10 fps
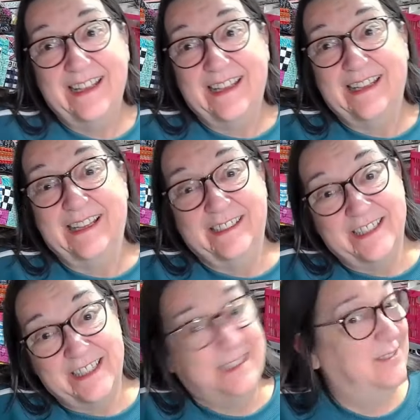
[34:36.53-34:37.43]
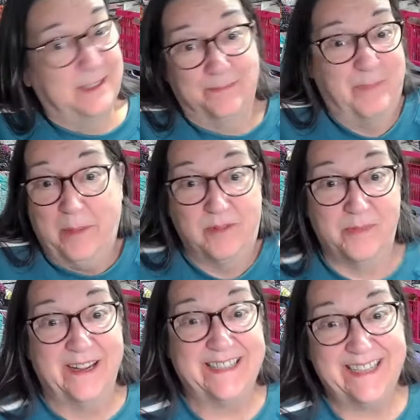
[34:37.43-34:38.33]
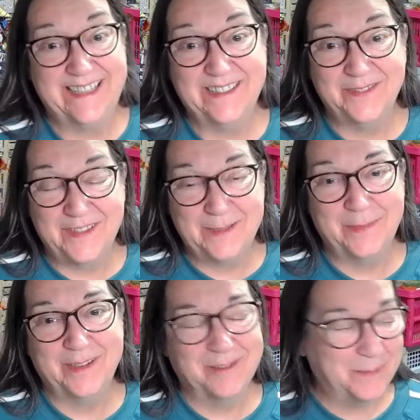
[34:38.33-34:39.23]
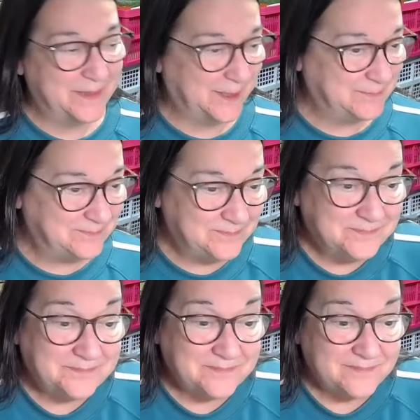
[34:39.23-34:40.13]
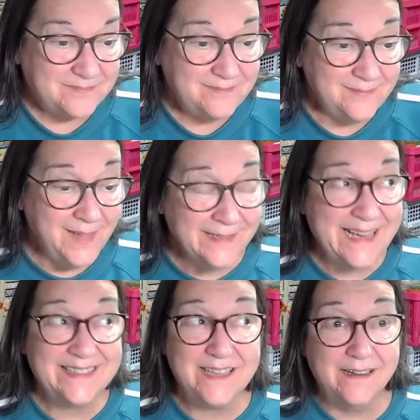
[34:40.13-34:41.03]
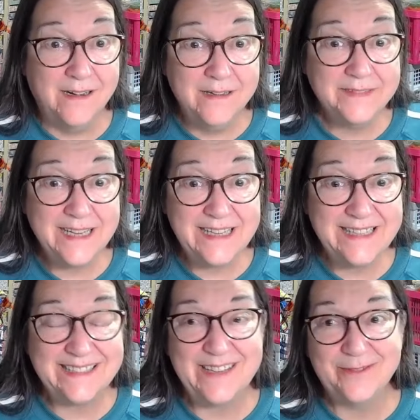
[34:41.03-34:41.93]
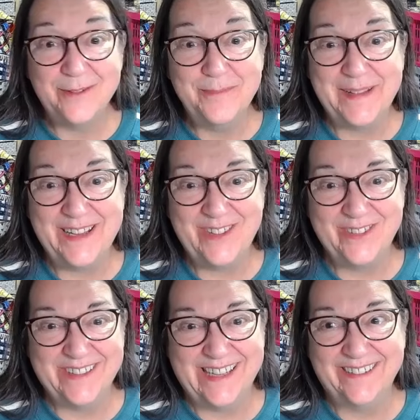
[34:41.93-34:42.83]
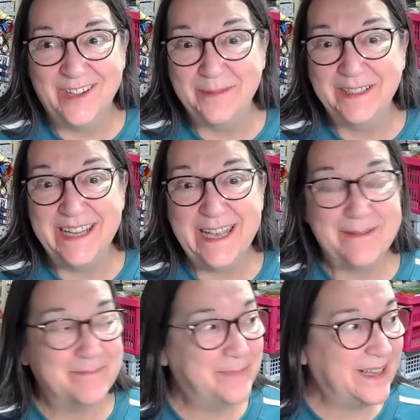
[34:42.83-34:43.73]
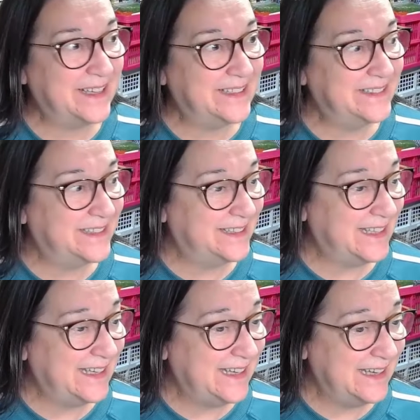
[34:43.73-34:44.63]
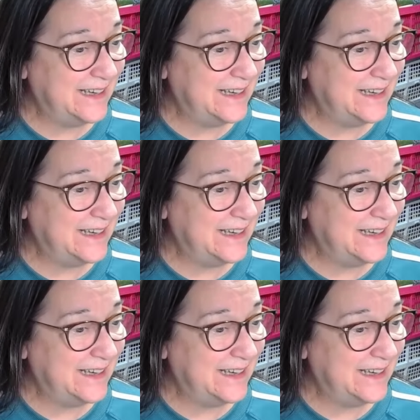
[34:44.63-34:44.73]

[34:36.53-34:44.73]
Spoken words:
and she's just Barbara Brady in the Facebook group. So okay, so that is it from me for now. I'm gonna get back into the